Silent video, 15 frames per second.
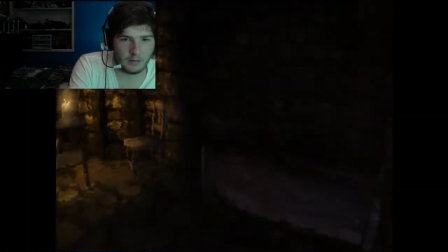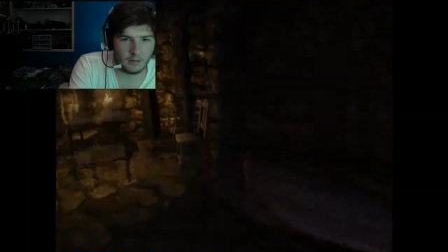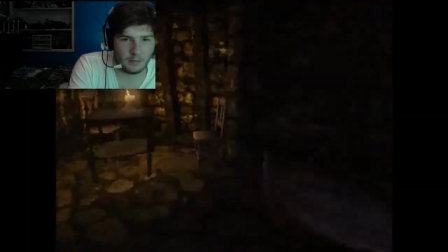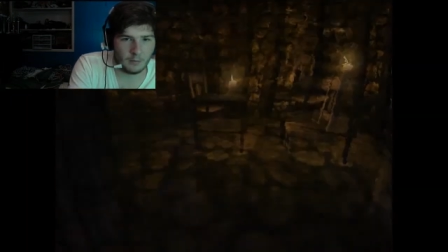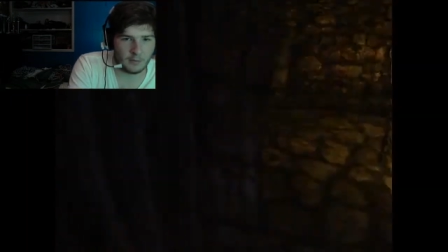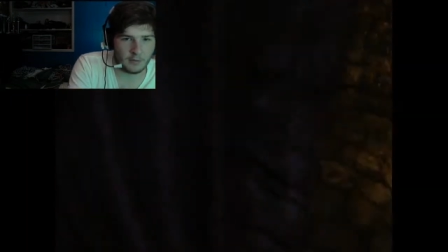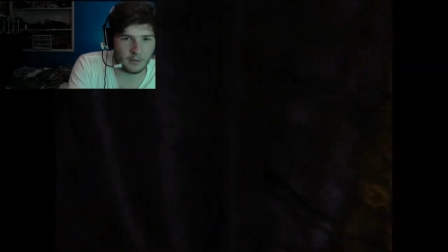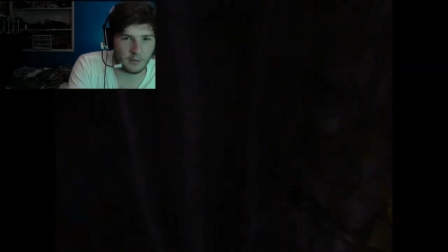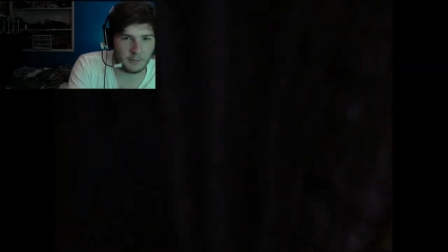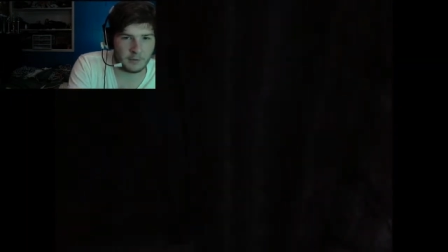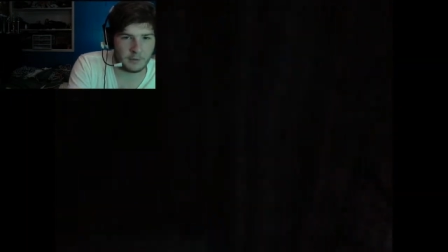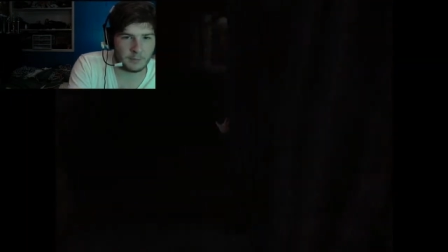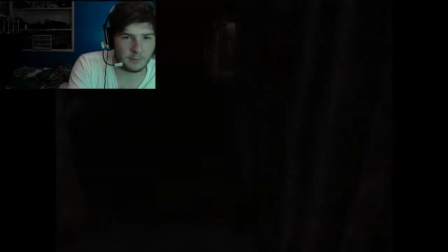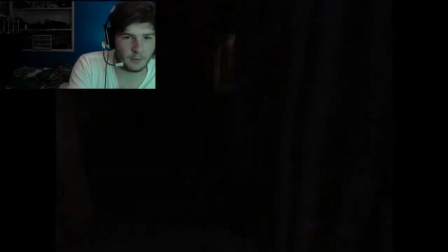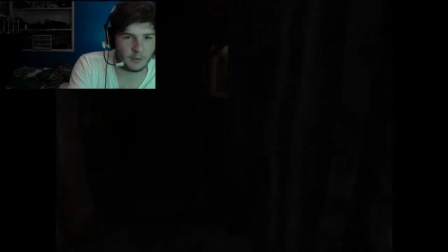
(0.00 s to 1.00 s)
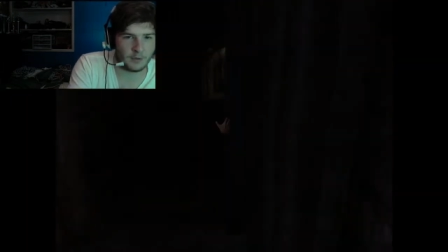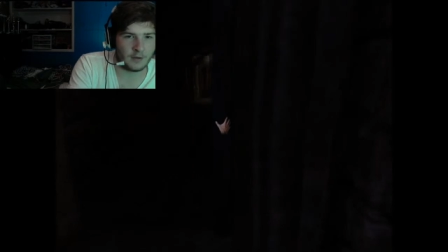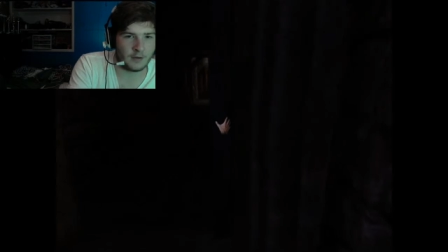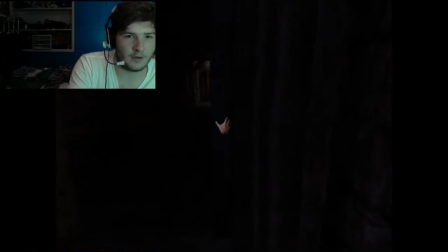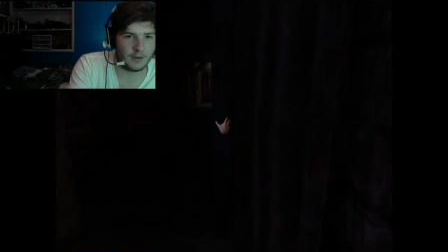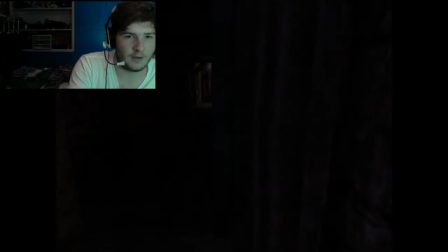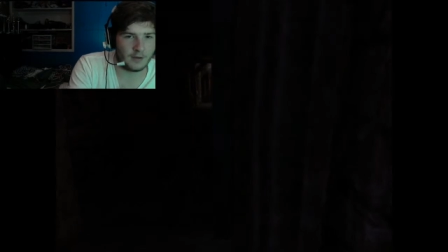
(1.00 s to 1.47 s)
must not be important.
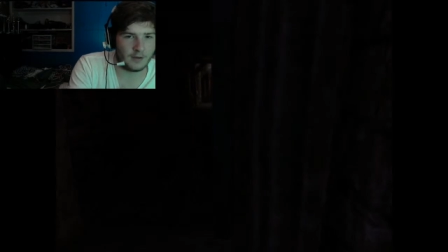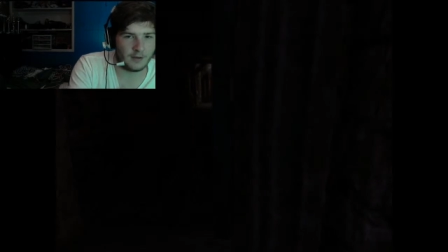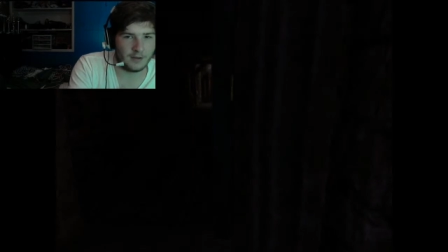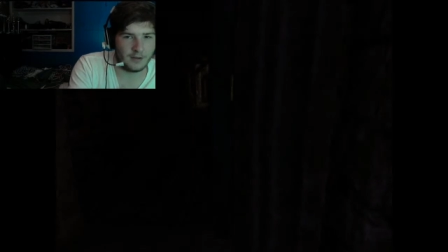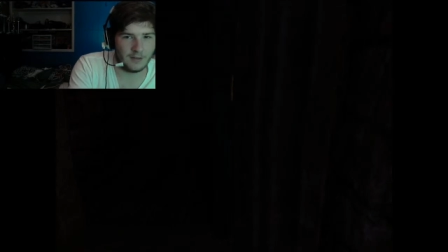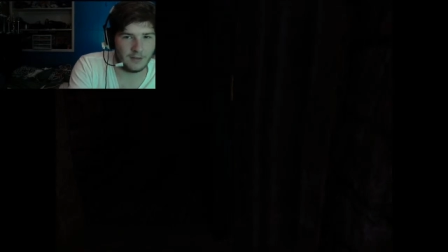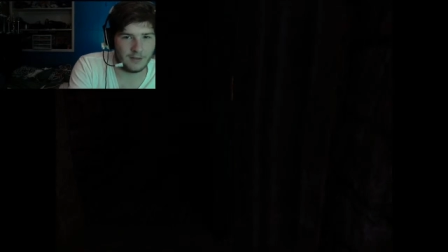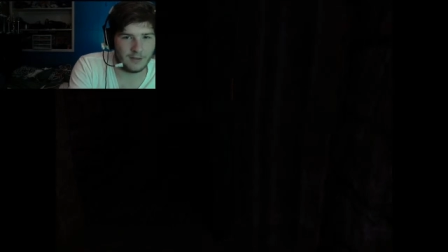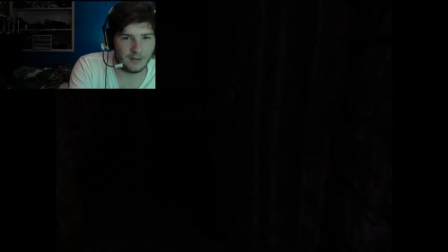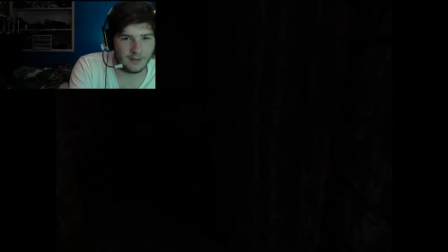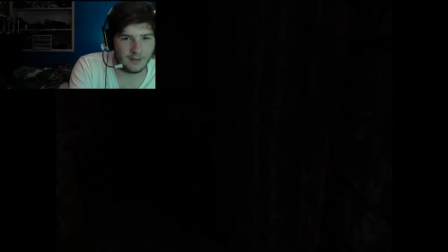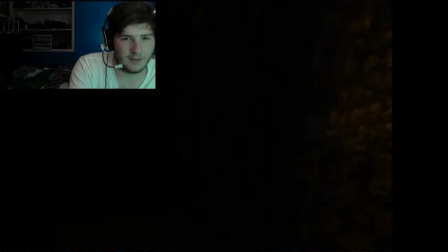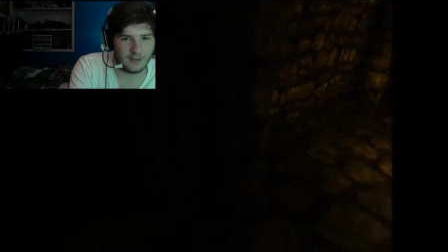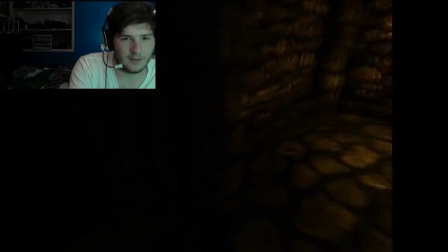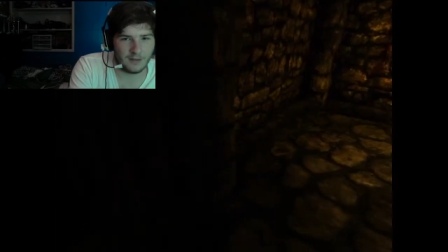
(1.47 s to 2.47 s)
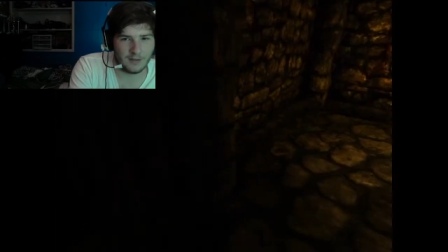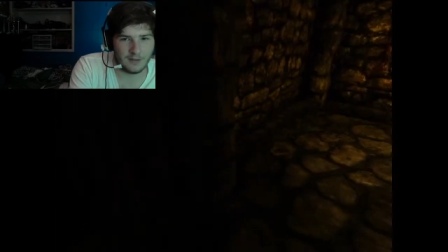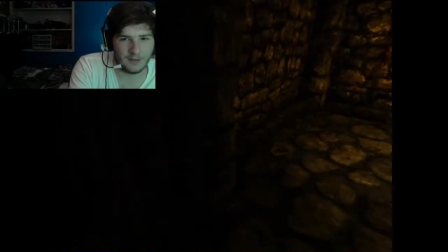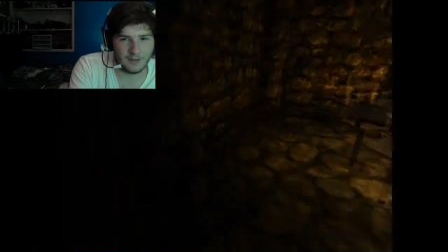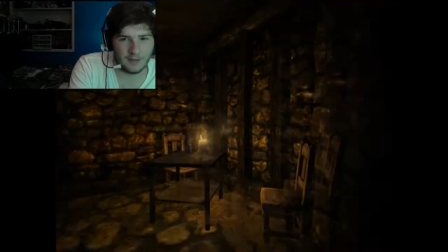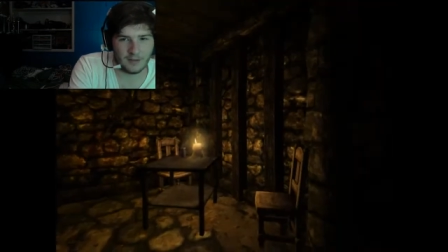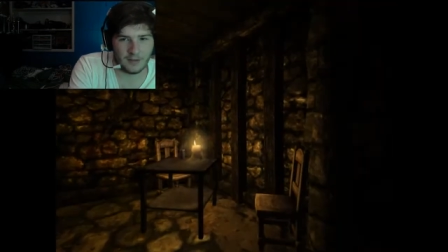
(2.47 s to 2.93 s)
Ugh.
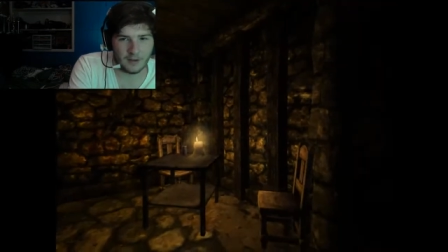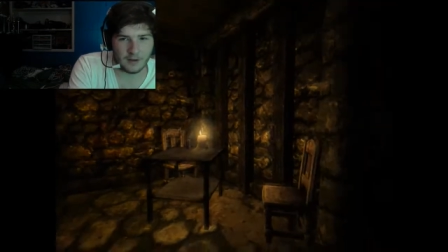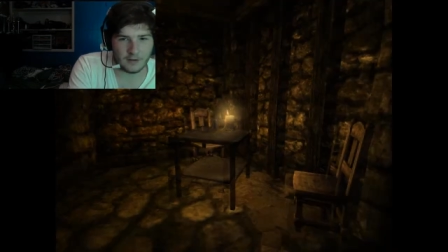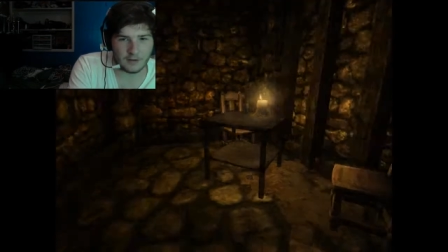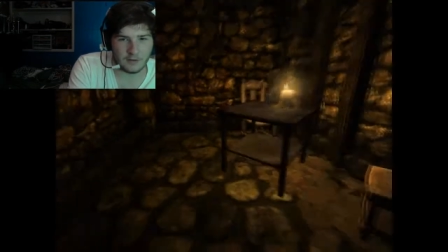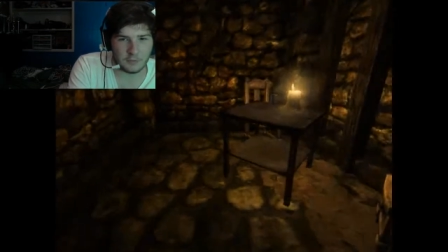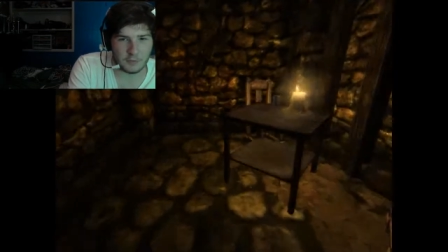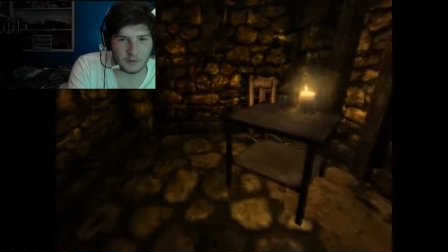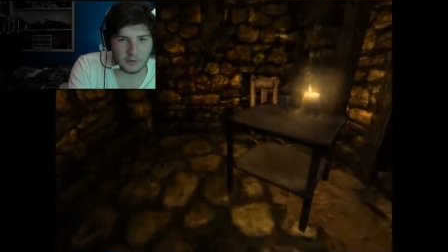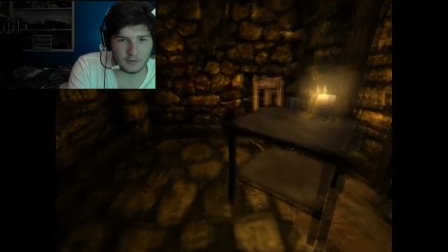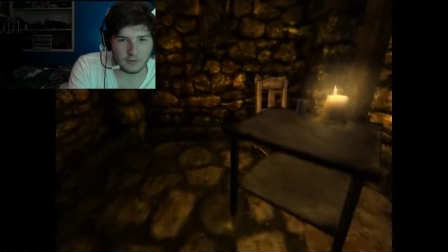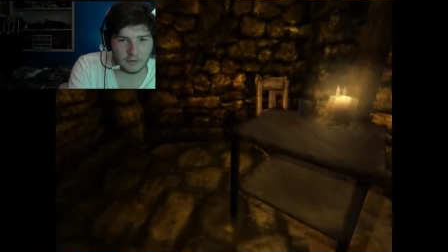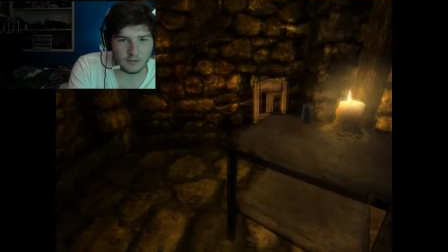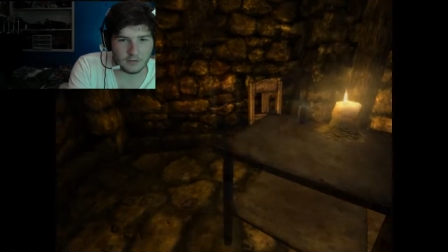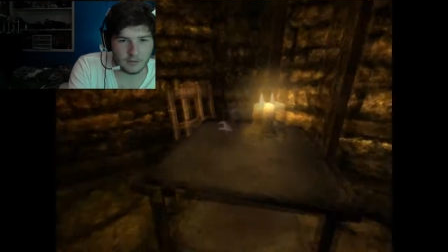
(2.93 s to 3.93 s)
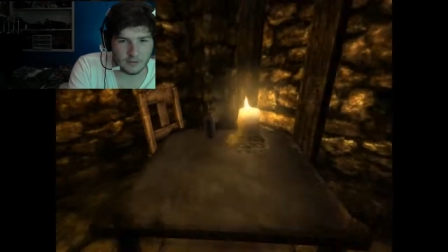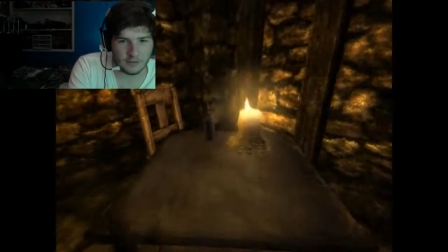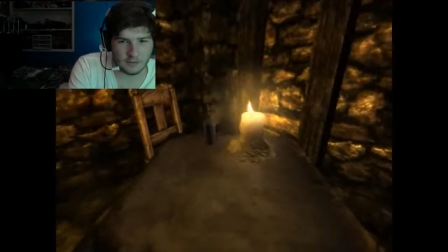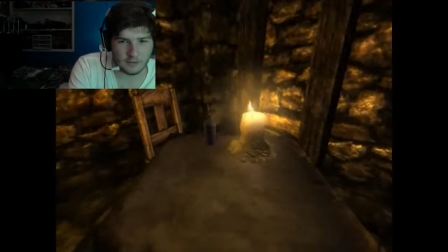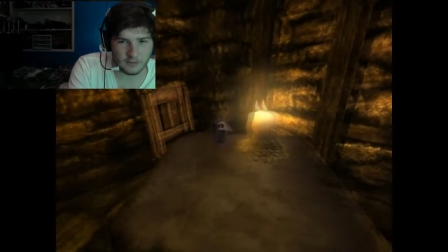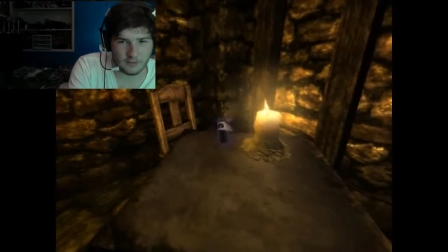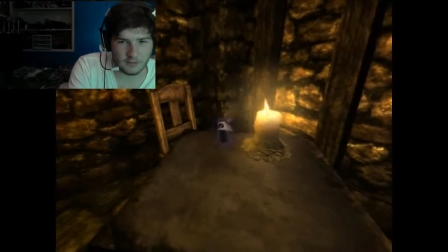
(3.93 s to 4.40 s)
Hey, a tinderbox.
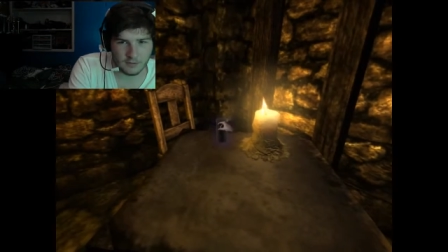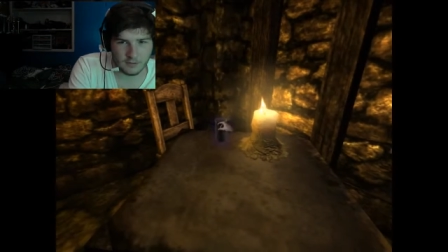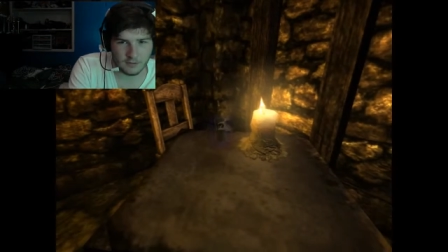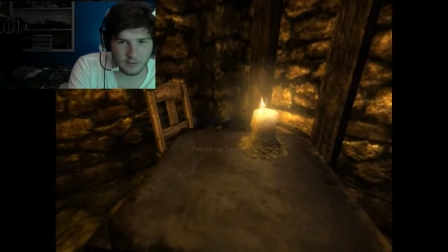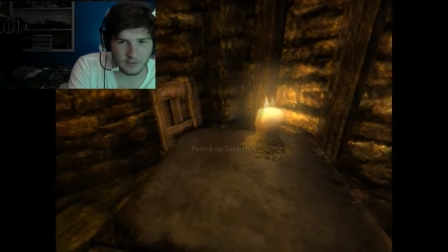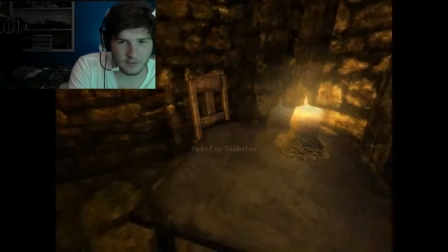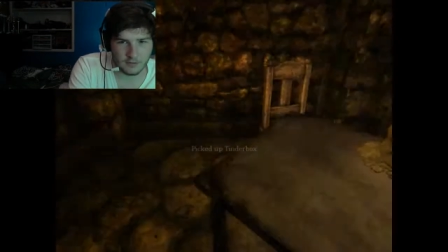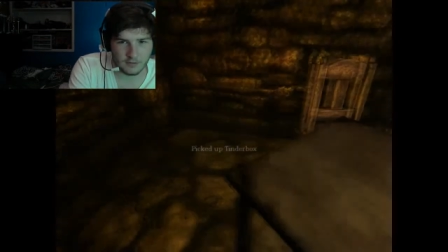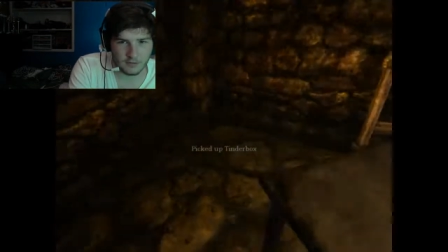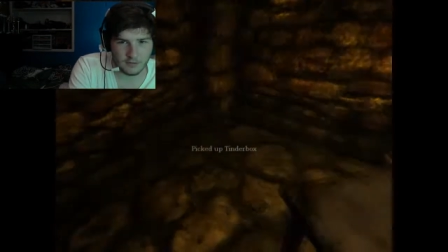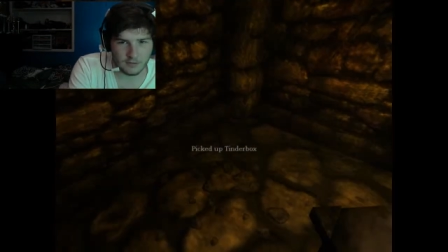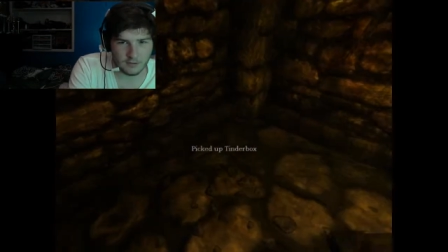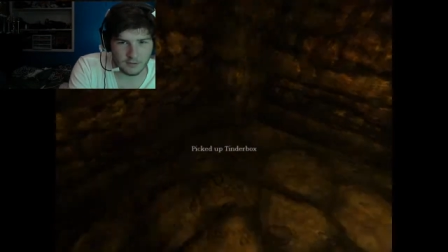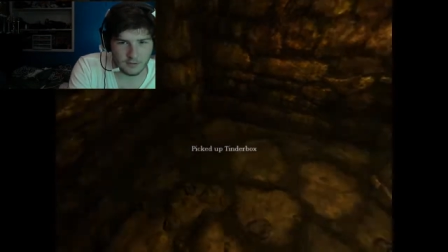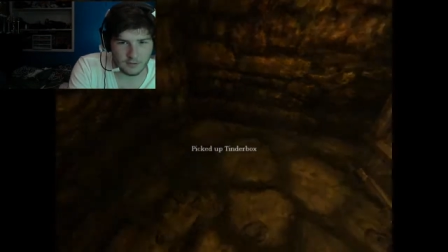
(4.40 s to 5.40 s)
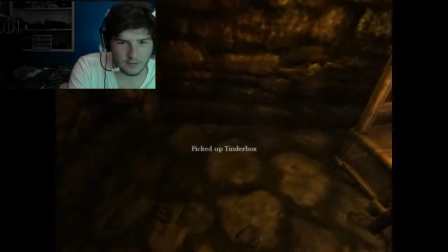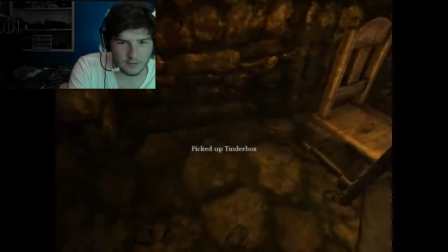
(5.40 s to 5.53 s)
Different candle.